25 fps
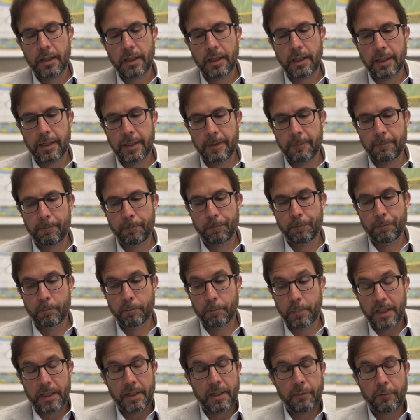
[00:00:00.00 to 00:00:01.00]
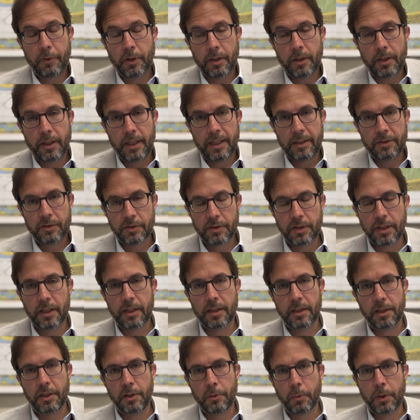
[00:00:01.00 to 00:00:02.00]
Um, but nevertheless,
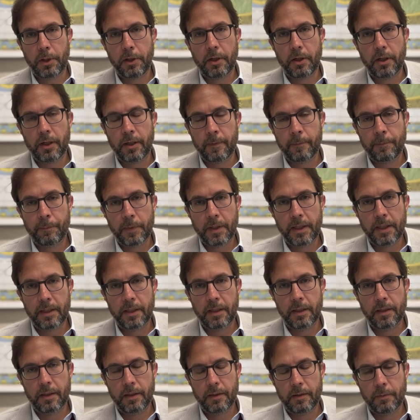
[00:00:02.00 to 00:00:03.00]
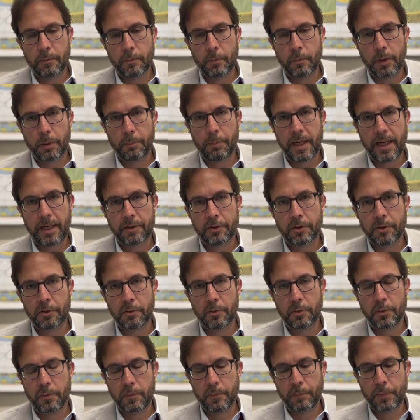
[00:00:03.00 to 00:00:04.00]
here we are. we're back
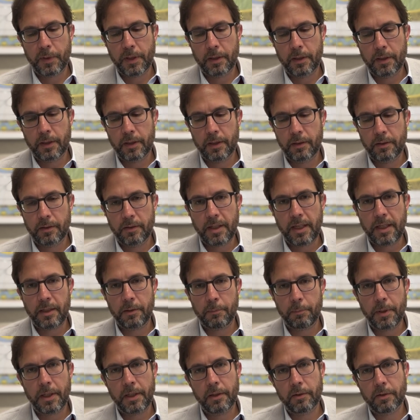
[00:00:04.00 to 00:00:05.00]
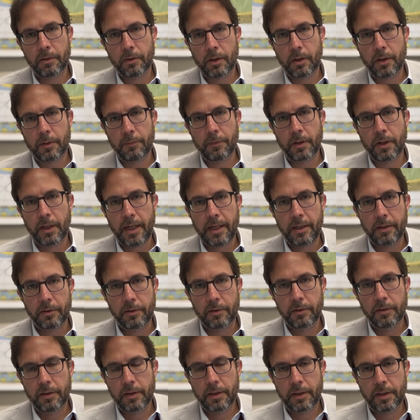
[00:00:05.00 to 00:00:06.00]
to Dayton being the law of the
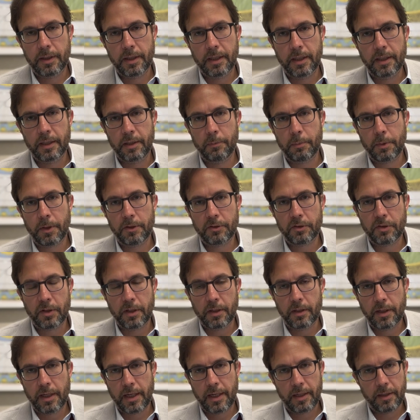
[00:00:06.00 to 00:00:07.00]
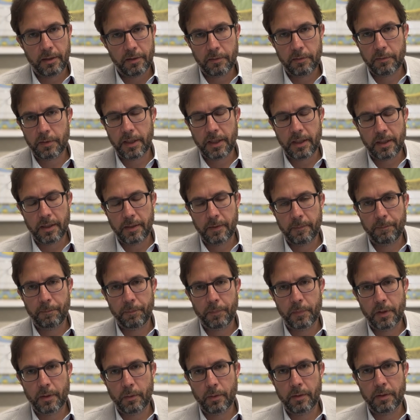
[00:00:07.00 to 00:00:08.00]
land in Bosnia and
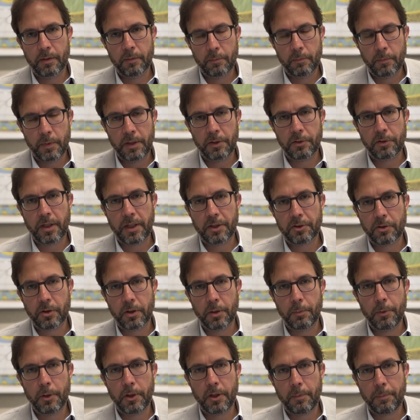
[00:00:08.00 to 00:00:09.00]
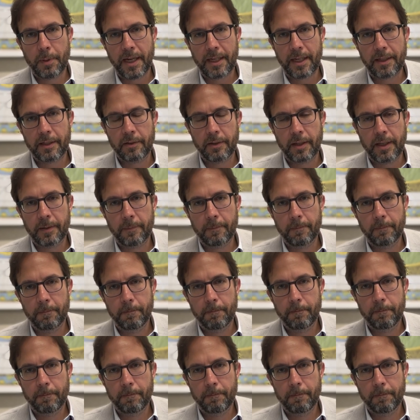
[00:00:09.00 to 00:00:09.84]
the international community backing that.